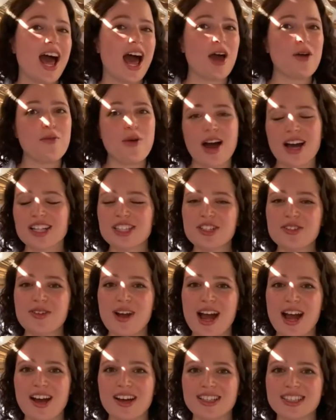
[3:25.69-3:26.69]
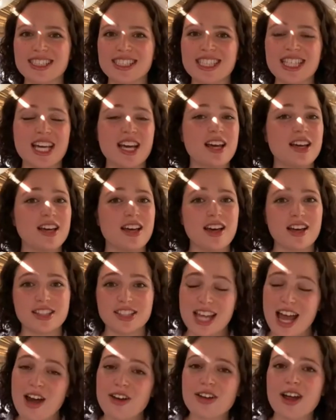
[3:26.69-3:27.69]
I walked around
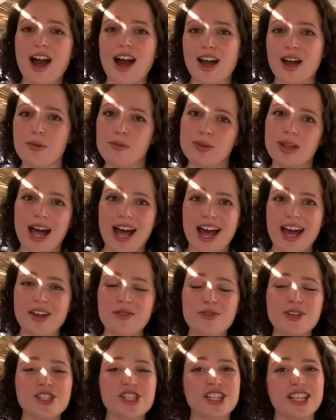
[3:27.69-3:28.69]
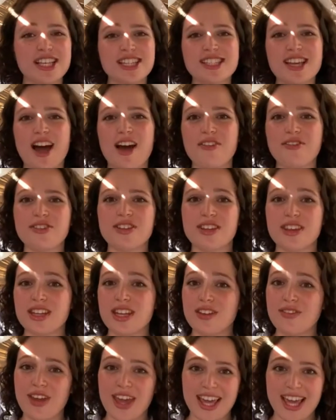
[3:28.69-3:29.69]
down Hakablan, which leads off the
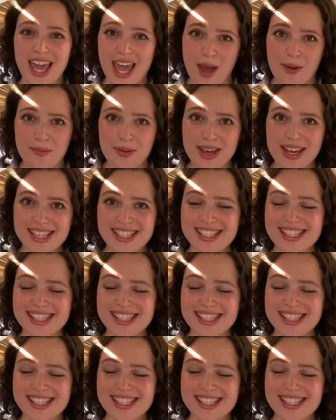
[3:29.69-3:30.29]
Neve campus,